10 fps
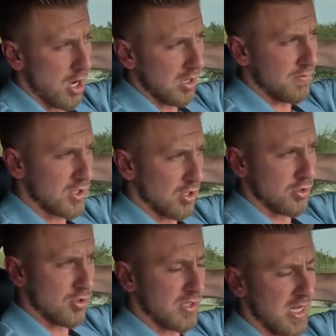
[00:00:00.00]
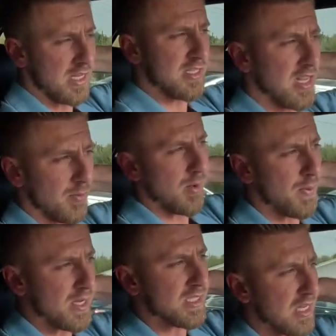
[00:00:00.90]
all of the socials is going to be
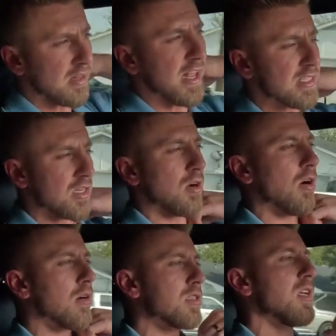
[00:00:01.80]
PC Classic Cars.